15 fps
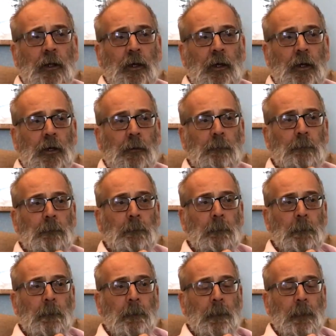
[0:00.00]

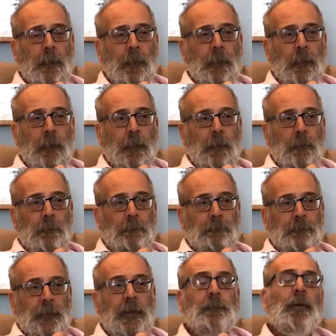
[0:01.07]
Um,
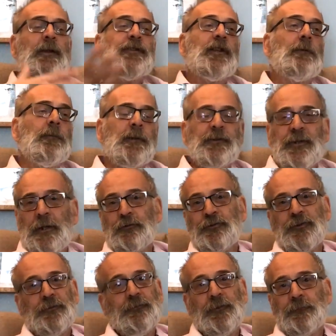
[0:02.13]
he basically been
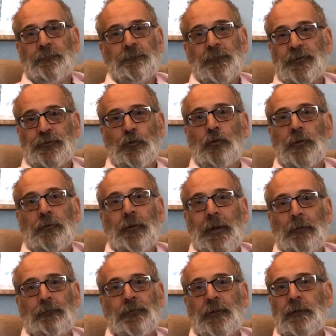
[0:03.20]
touting the, the story
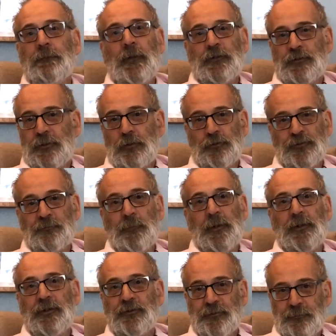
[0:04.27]
around and he eventually got some
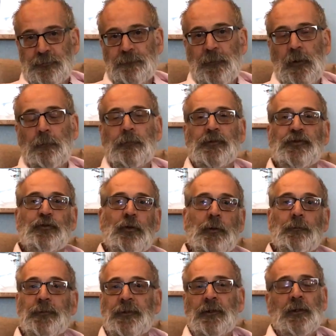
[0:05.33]
money to develop a
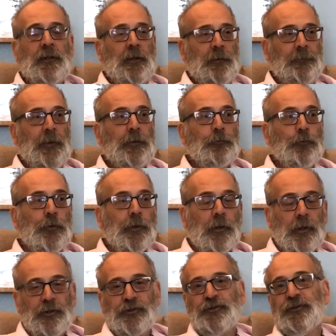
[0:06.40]
script and then
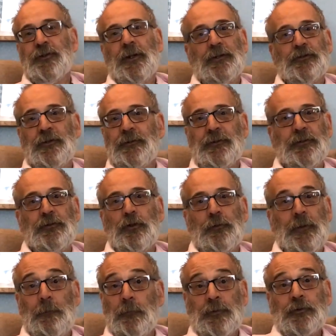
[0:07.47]
realised that actually didn't
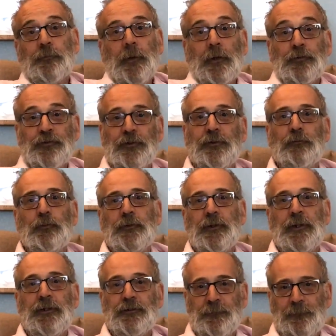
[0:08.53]
know that much about it and would
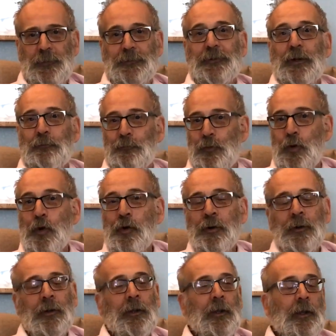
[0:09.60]
need to find out more.